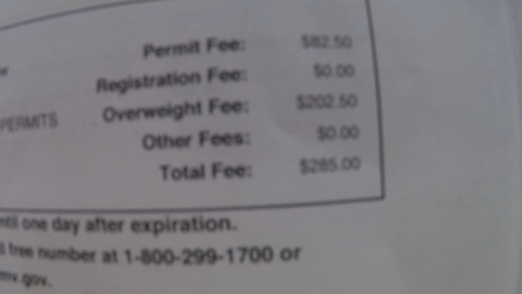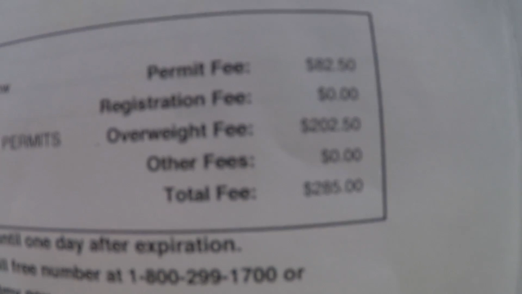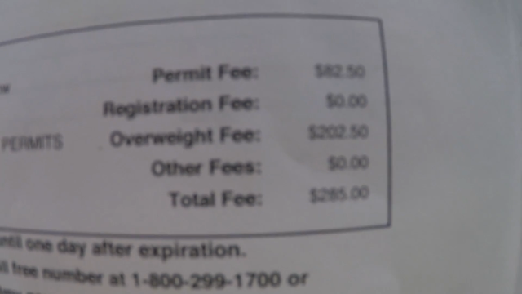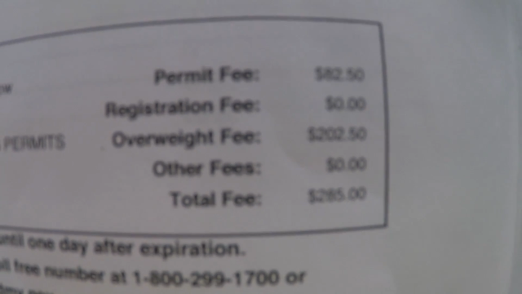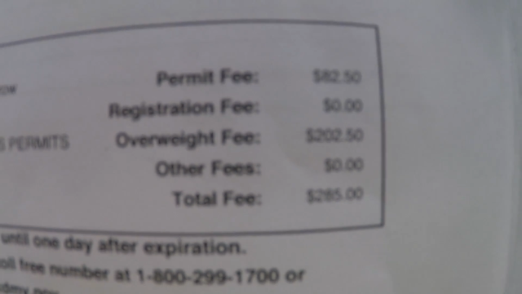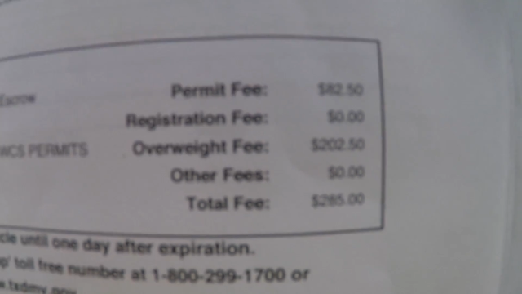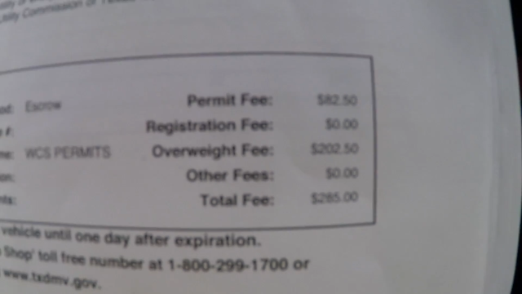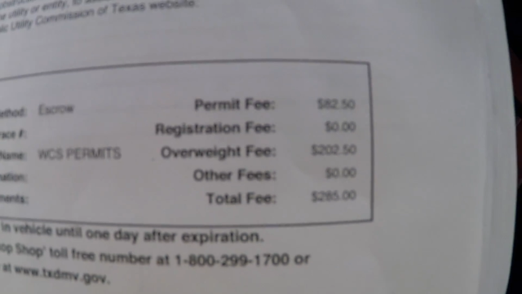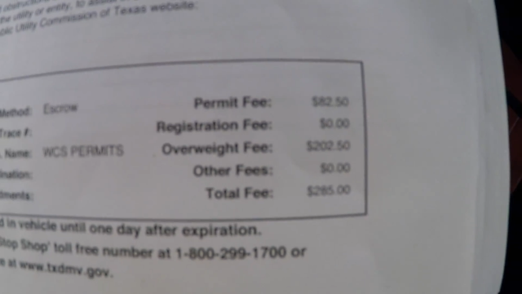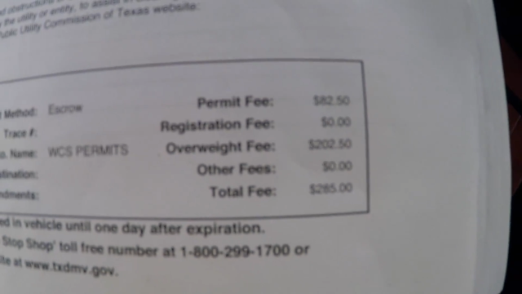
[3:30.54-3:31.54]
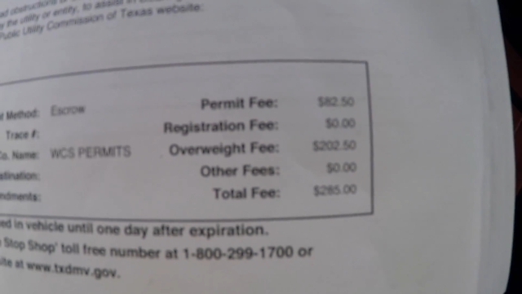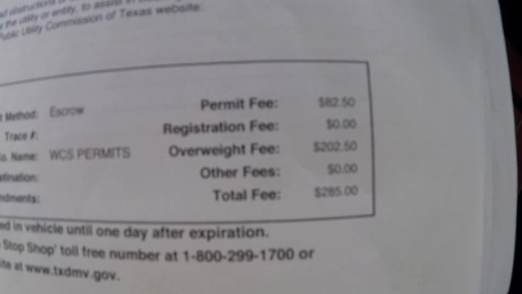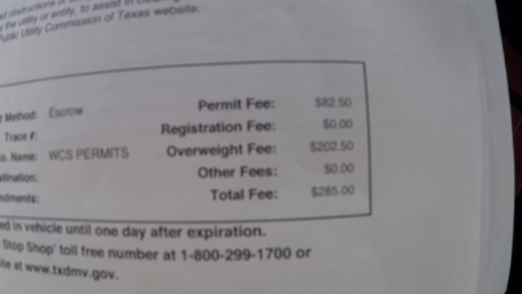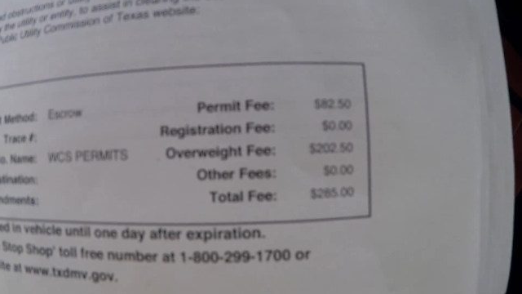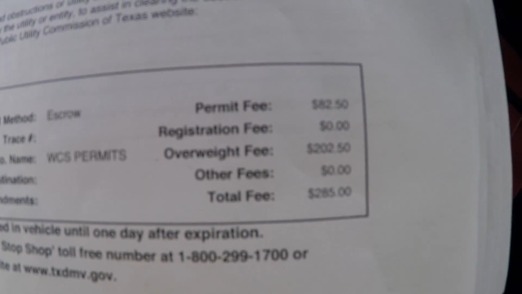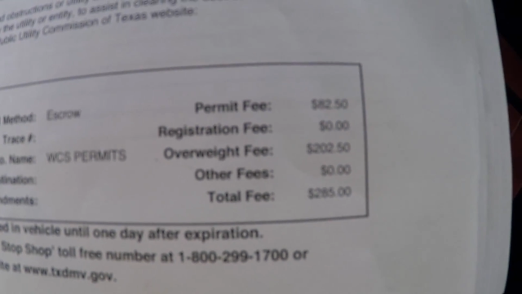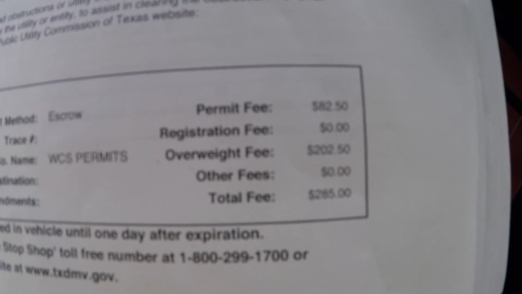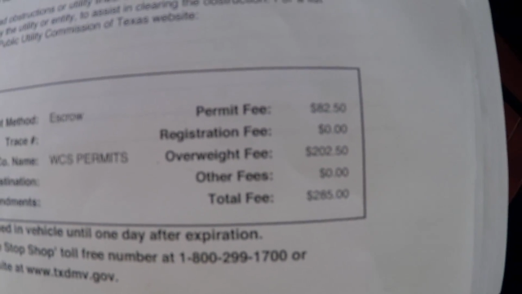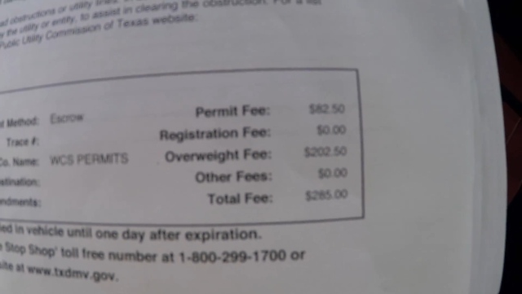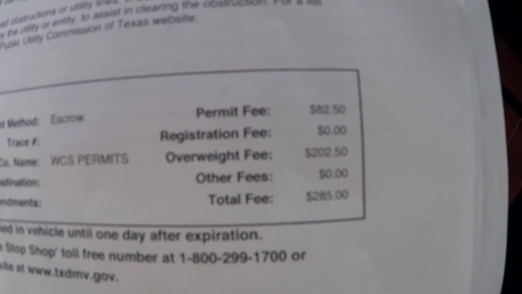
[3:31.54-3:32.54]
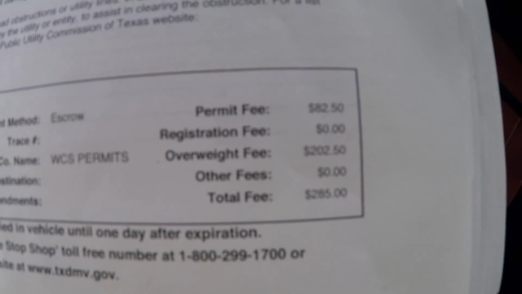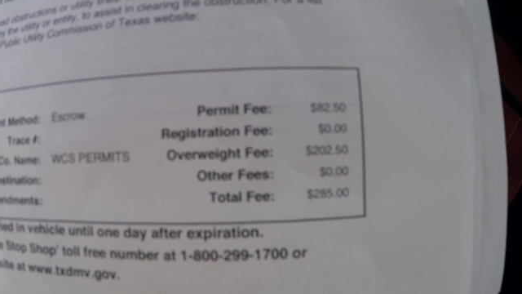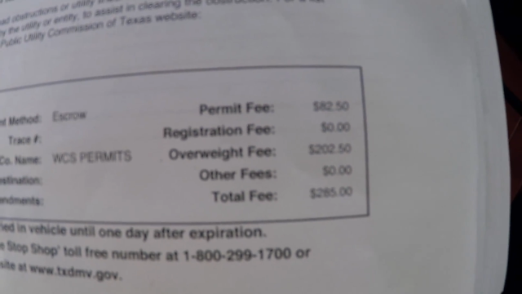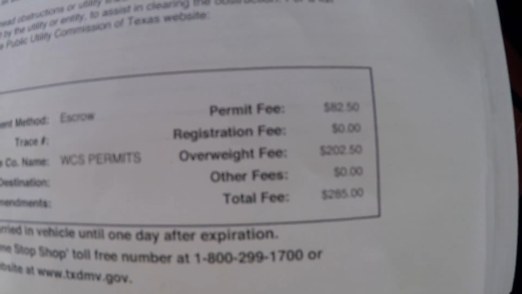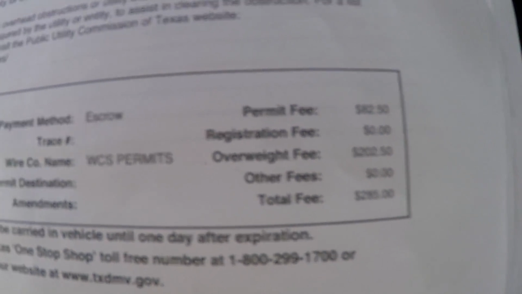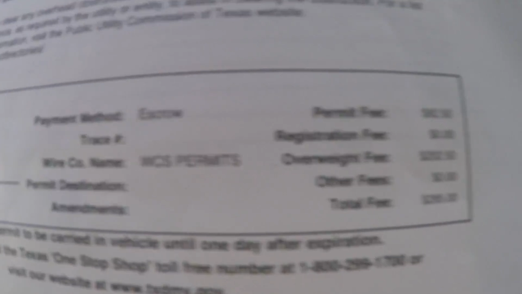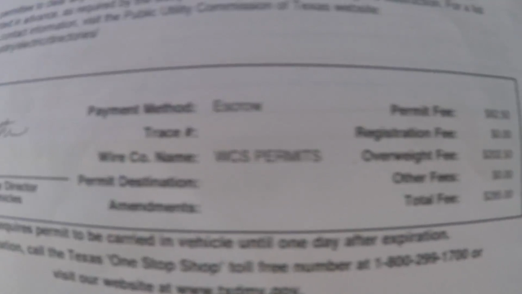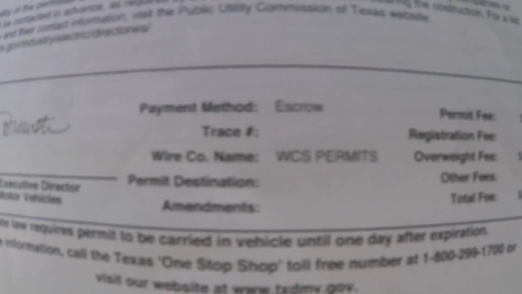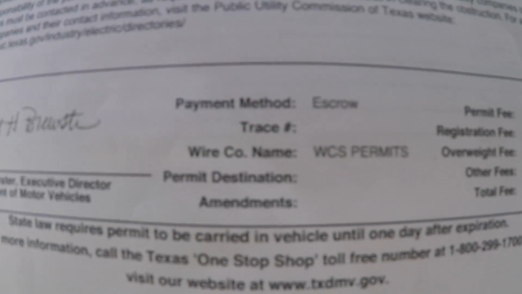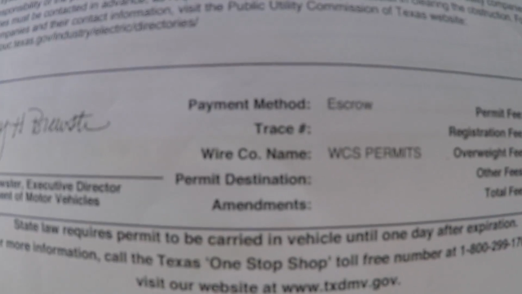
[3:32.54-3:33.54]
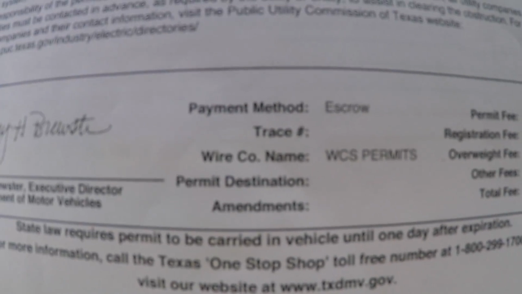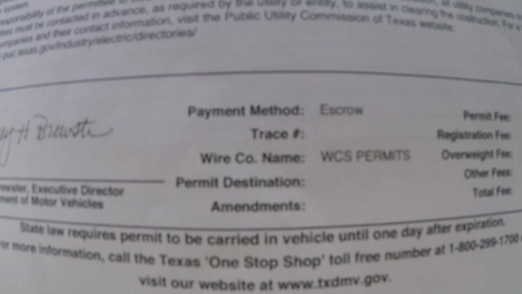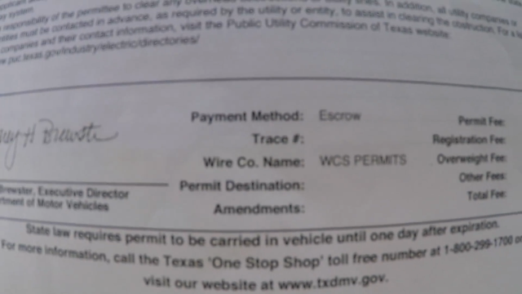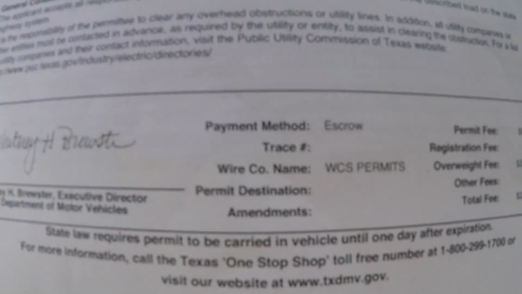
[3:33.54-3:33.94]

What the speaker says: Nobody's mouth can be seen.